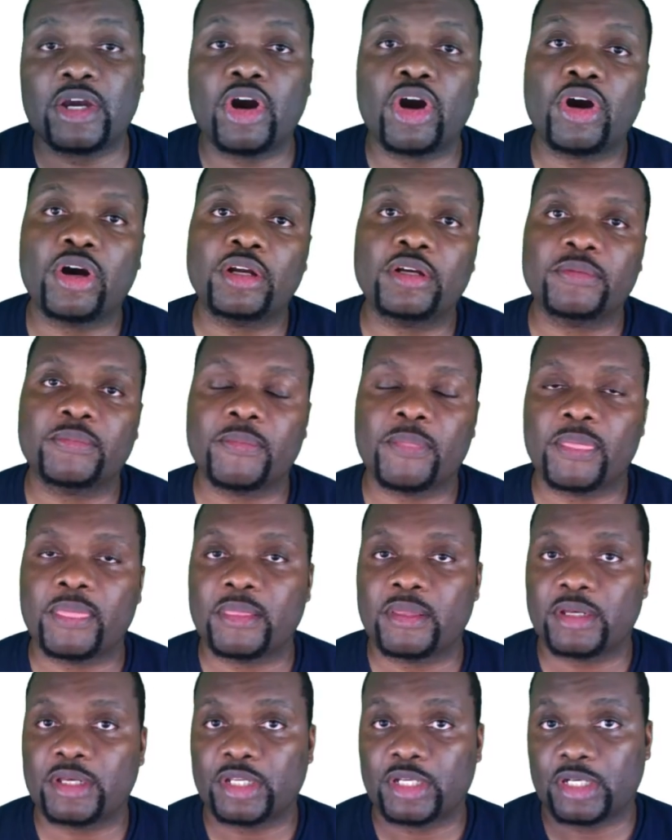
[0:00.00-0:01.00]
on
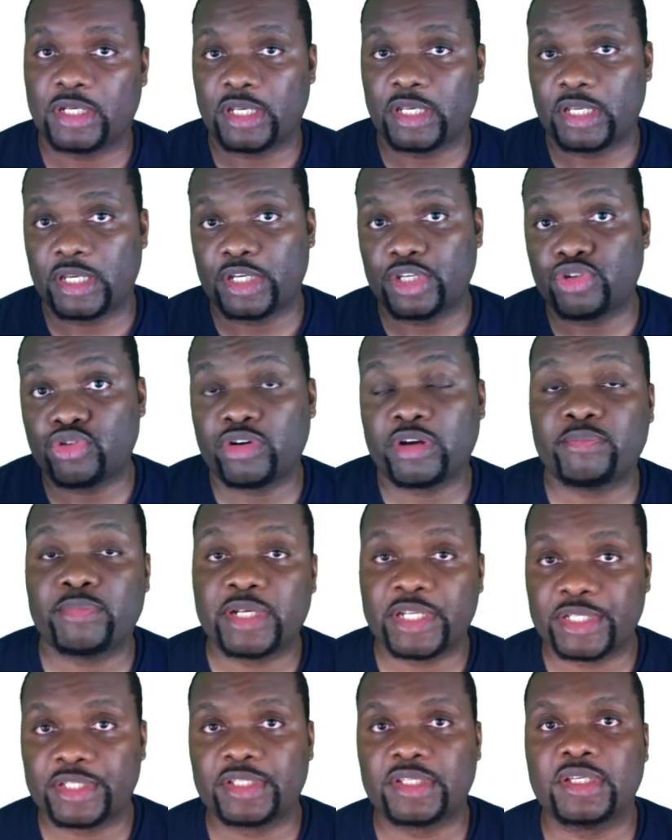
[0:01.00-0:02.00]
the
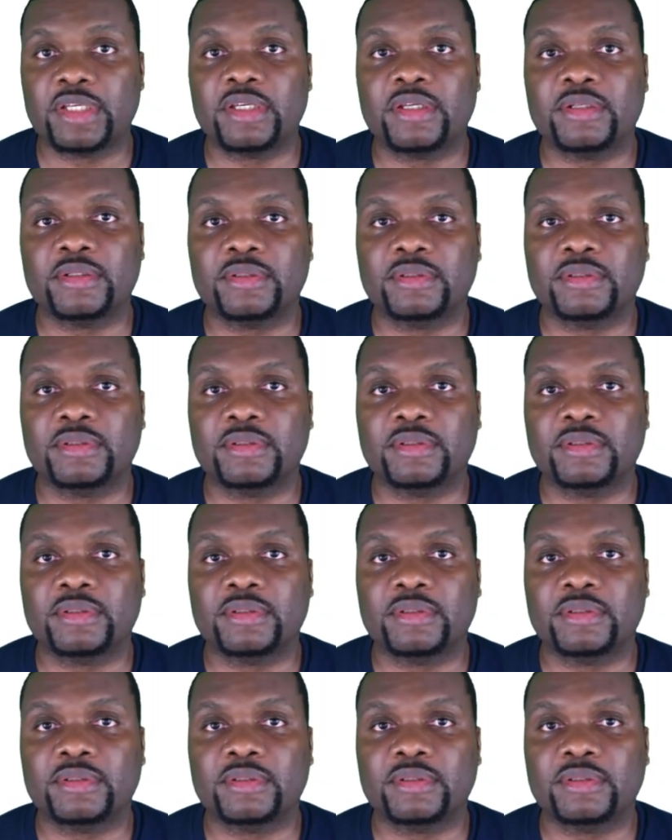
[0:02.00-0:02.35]
durability